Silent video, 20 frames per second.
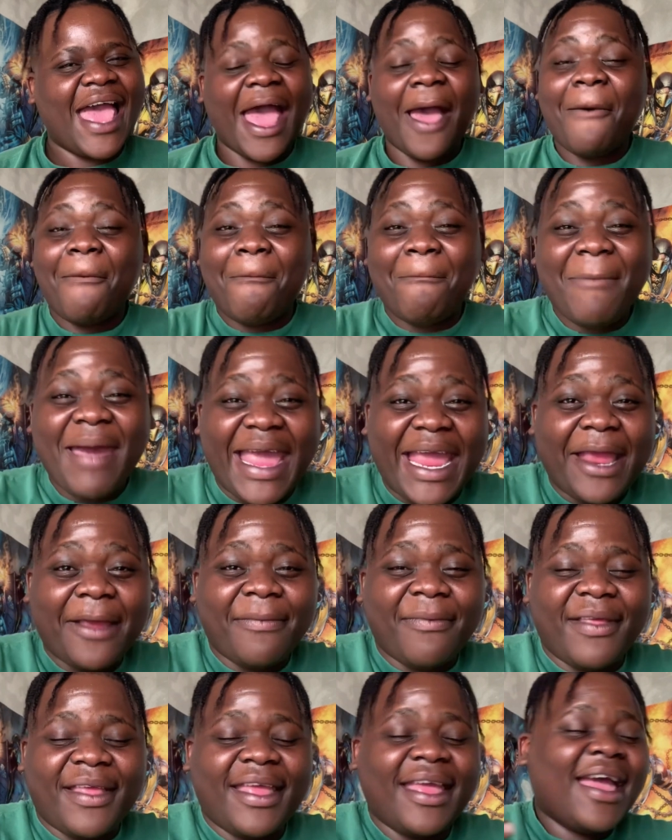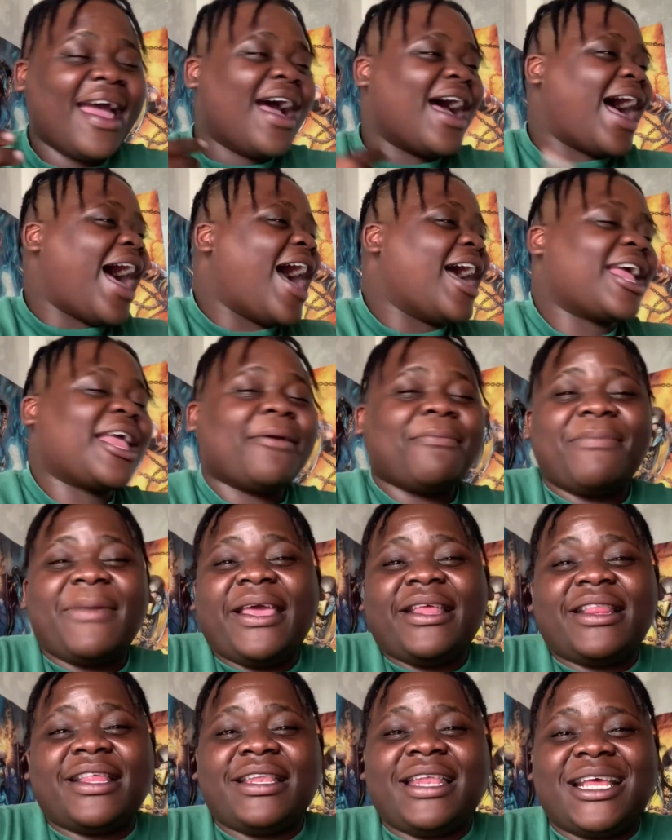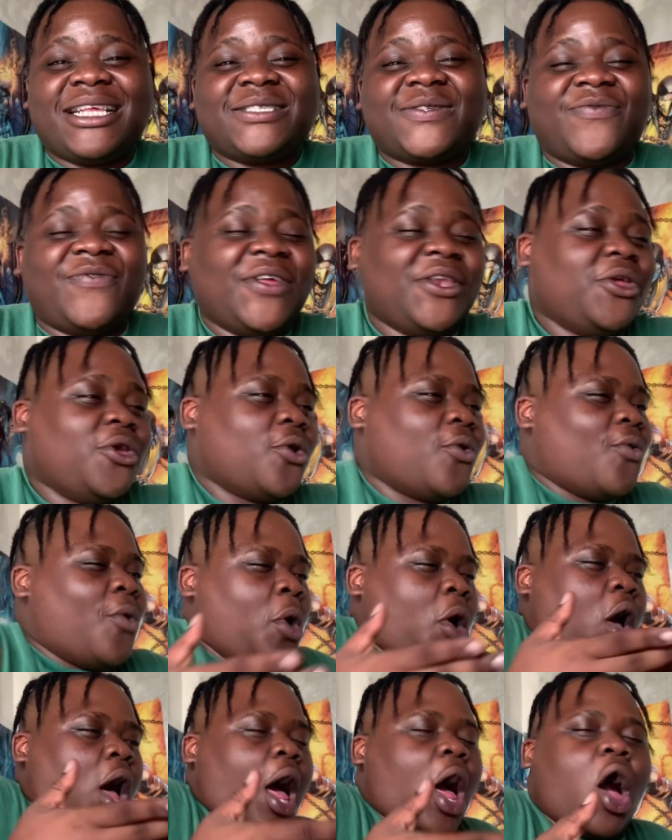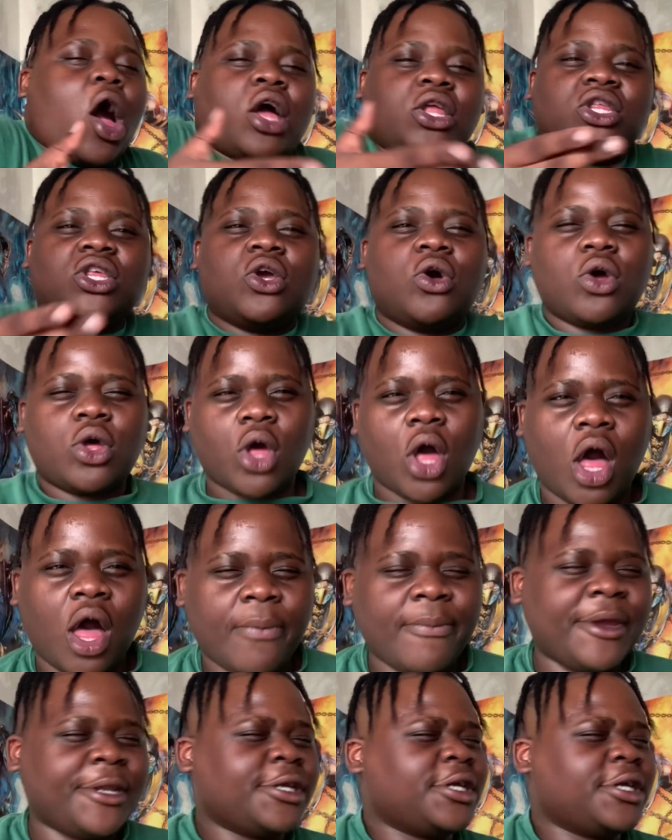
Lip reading: and maybe I can make the next video on your comment.